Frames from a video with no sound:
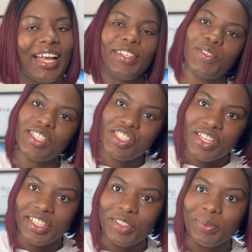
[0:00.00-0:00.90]
and on this
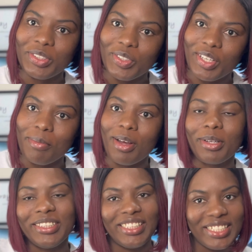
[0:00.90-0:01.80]
channel we talk about
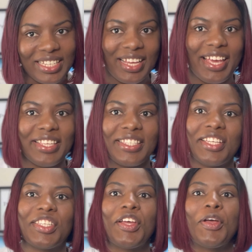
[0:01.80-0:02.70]
data sciences,